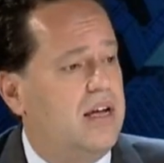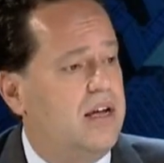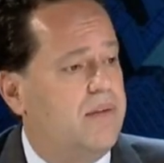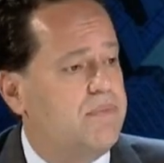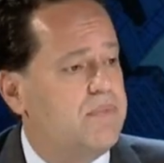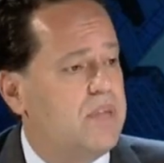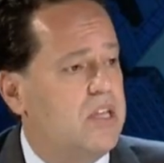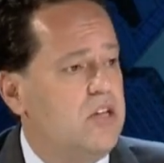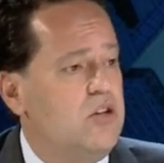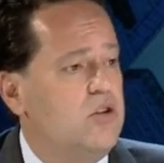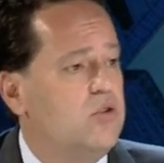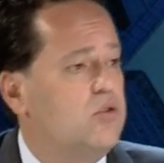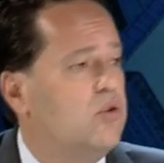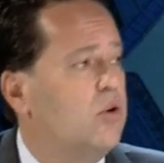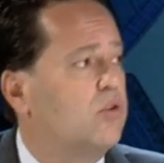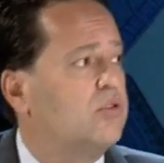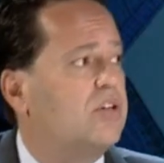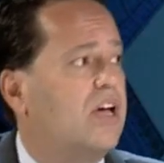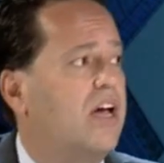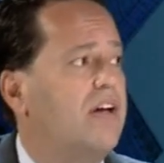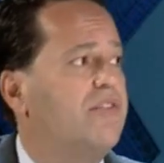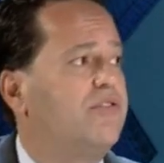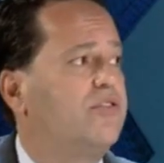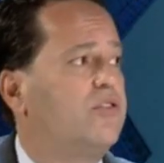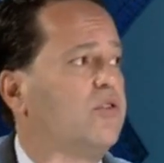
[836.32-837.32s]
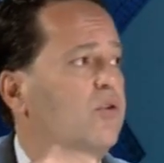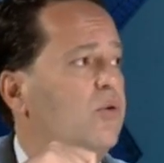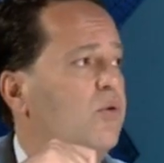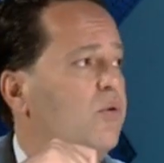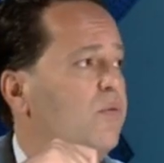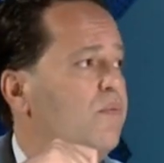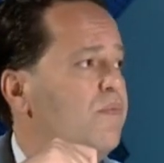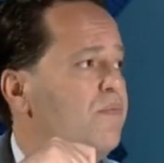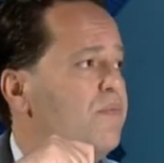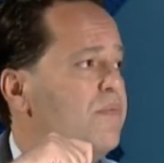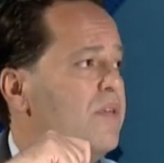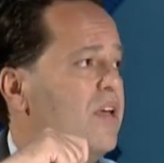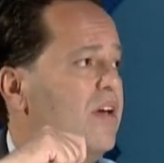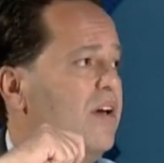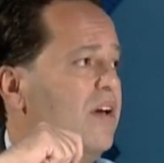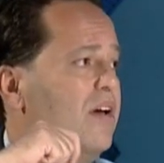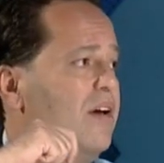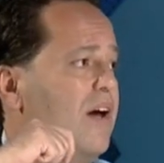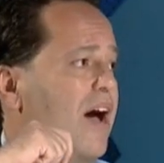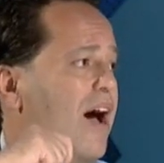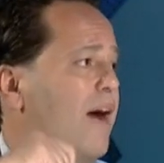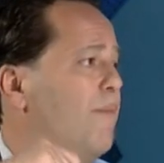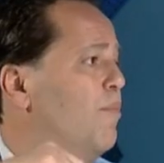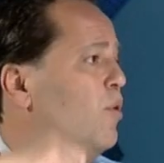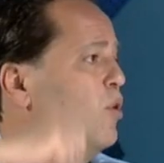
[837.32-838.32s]
you don't have to
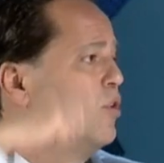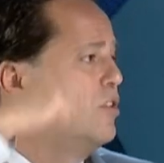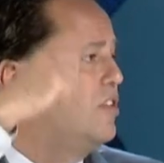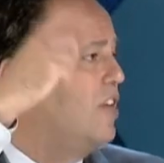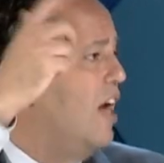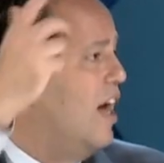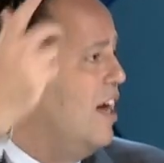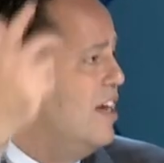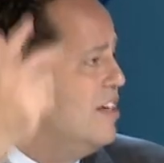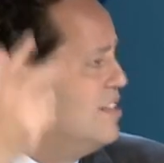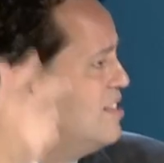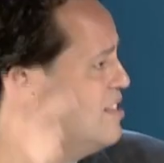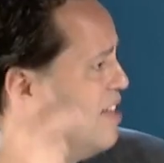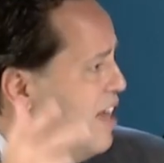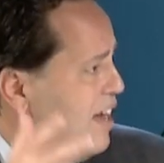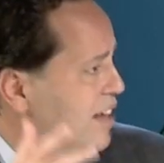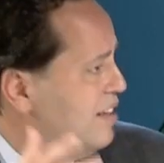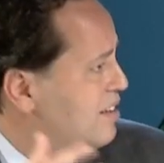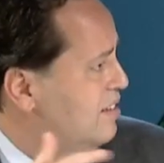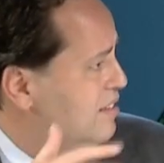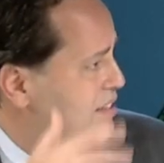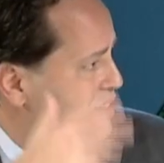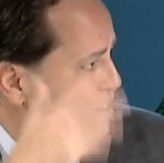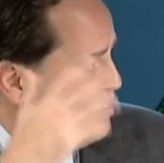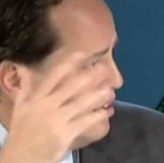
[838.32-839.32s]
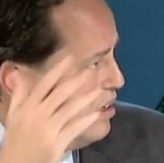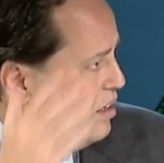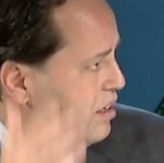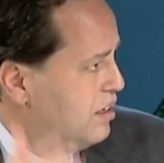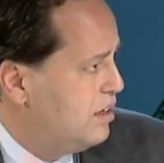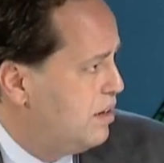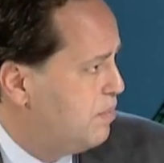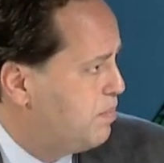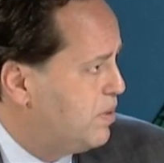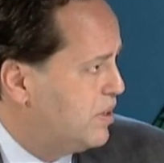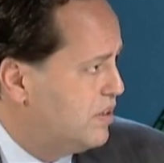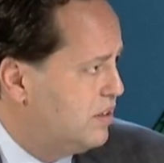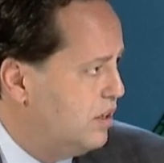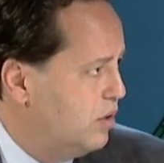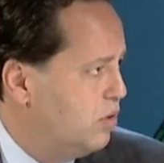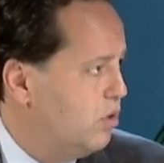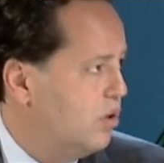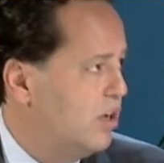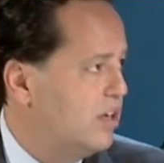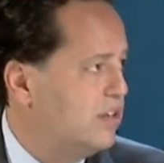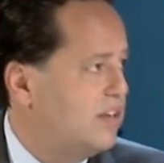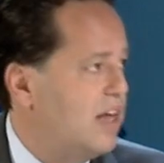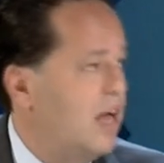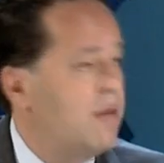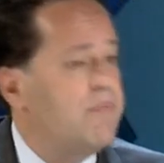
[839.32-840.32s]
amortize that in a particular
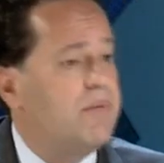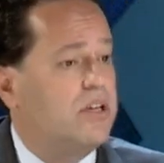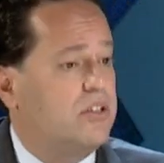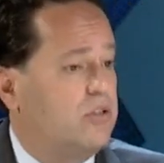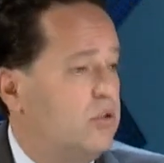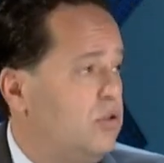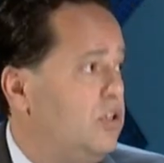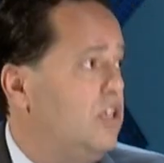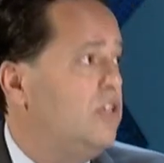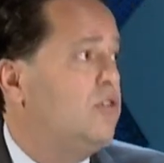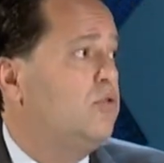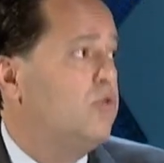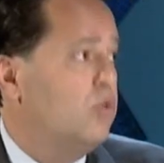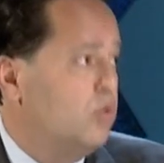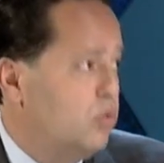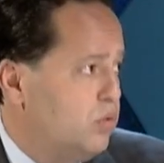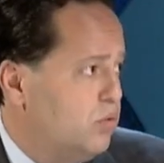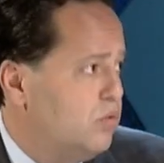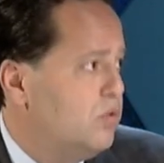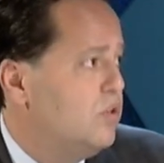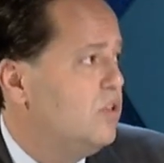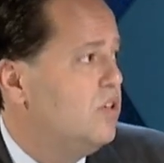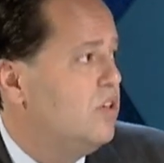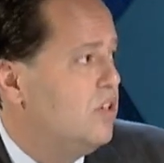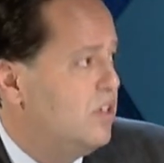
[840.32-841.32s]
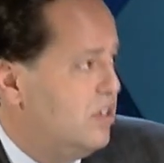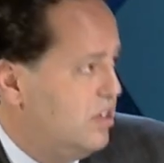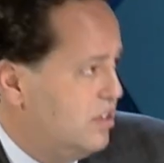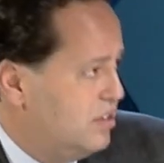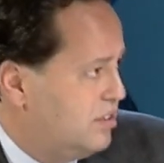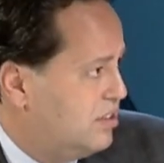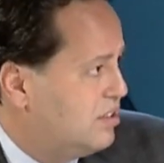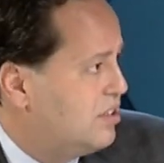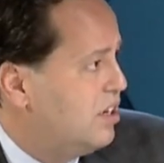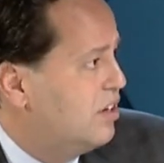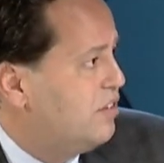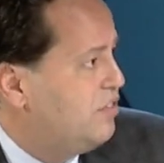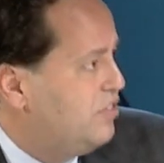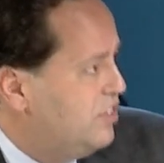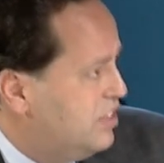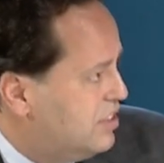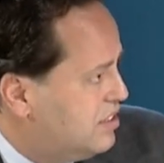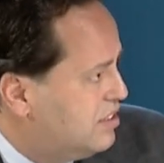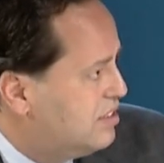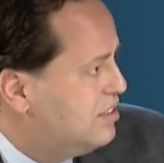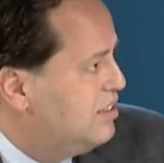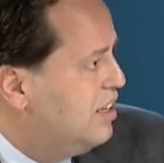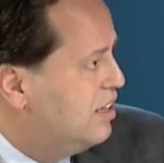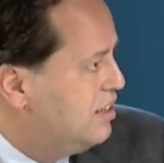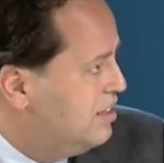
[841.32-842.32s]
time, but you need to service
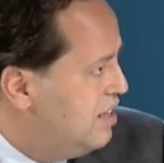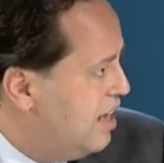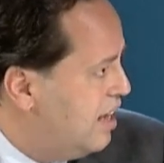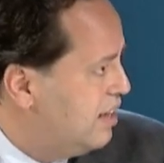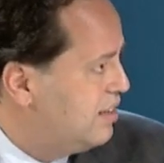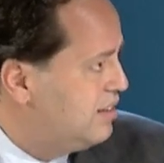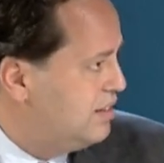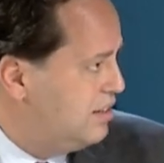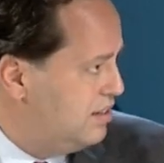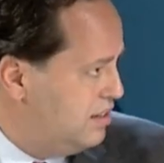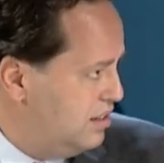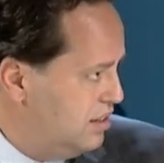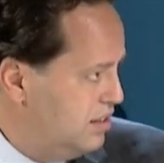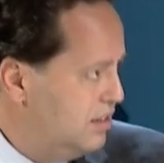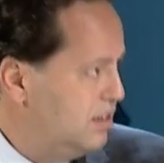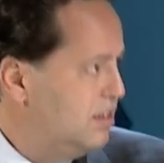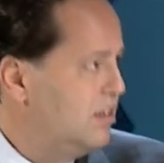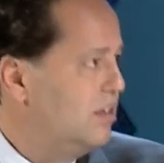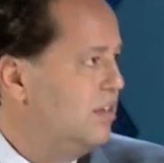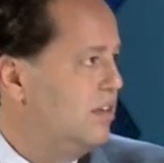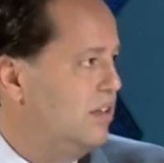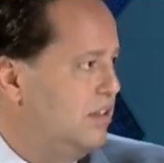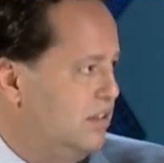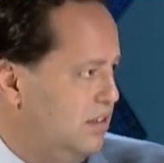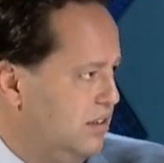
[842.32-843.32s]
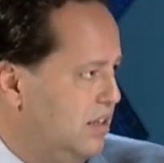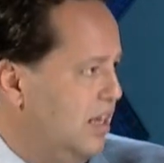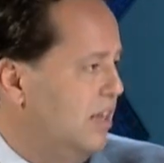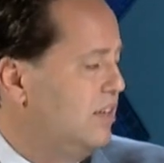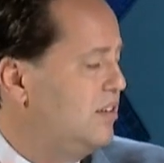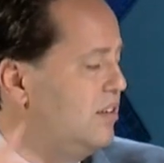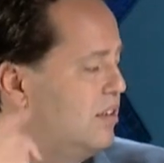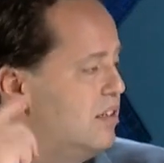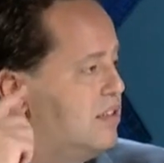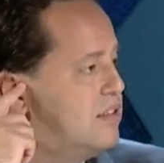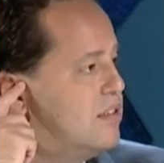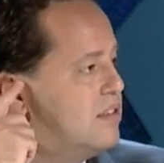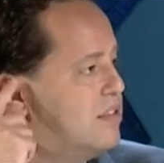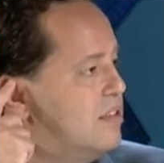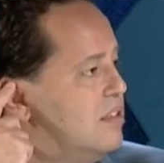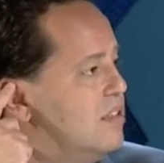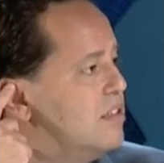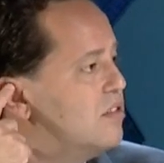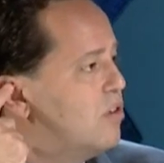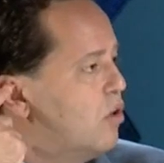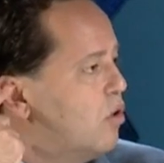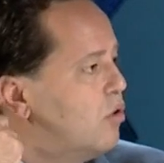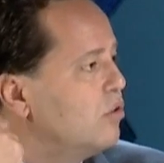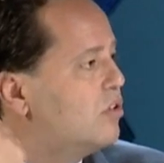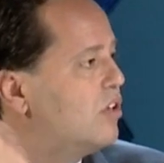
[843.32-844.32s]
the debt that is this
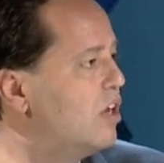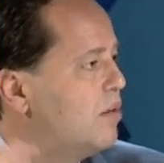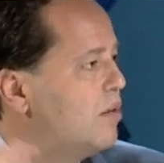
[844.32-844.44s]
long-term